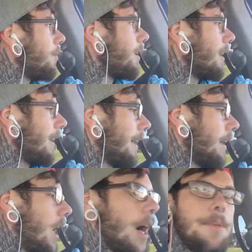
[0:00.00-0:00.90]
We're gonna
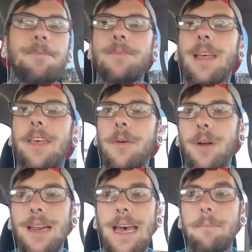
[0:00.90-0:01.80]
get, um, I think we're
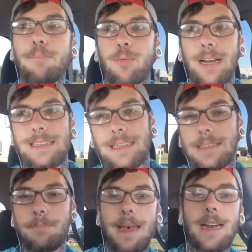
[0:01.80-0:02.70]
gonna get
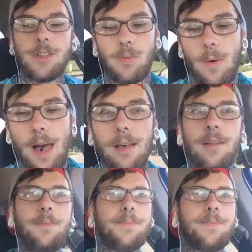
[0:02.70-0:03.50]
bracelets made as well,